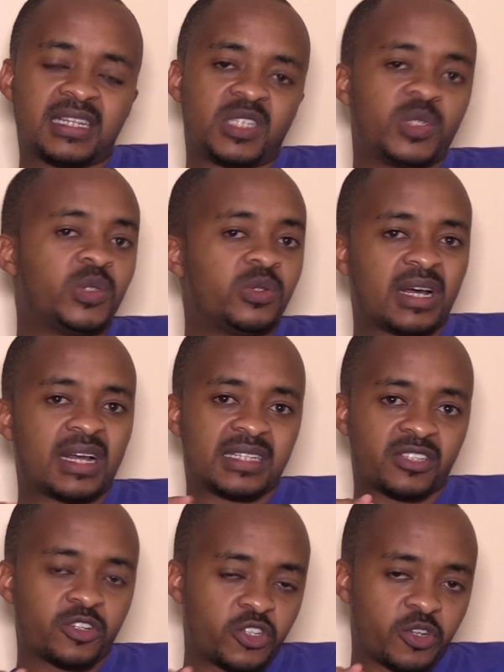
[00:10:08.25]
that you, as a
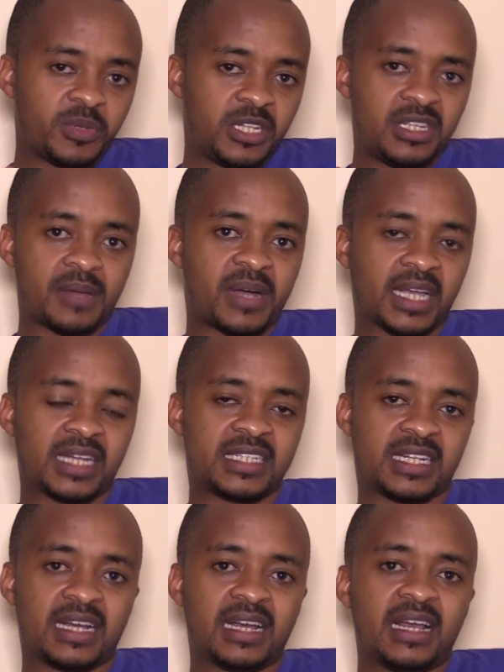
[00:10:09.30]
social media
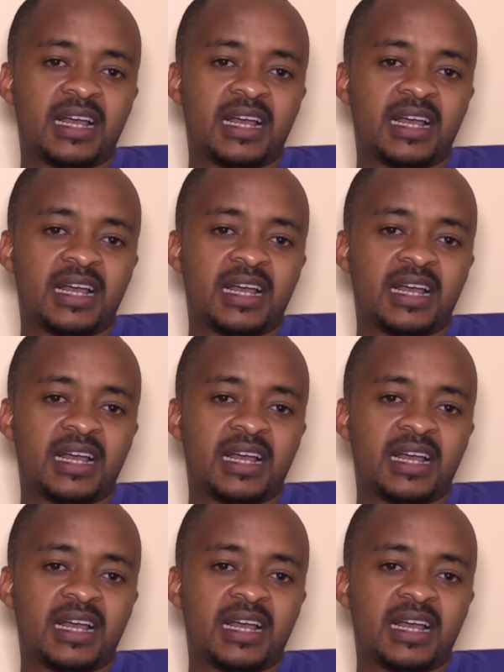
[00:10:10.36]
marketer,